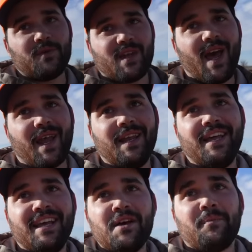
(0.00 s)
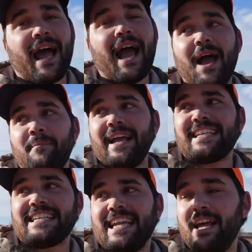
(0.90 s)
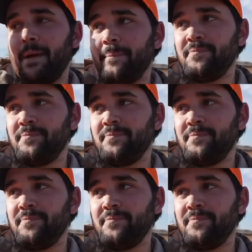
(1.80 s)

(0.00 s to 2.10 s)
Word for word: it was a hen. It was a hen. But I, I meant to say roost